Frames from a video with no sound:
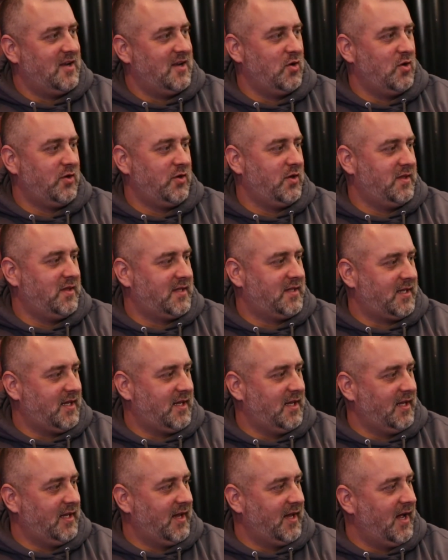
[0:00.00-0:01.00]
I know you're the
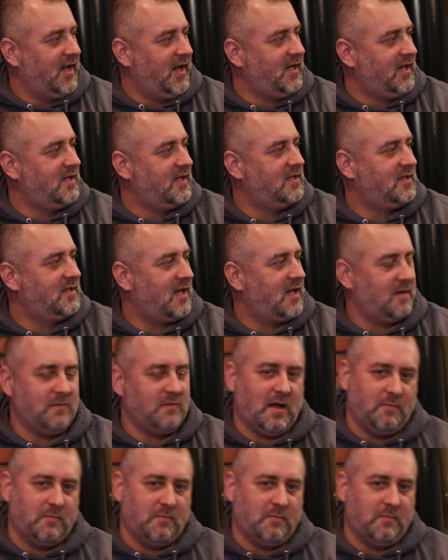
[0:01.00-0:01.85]
tequila guy. I am.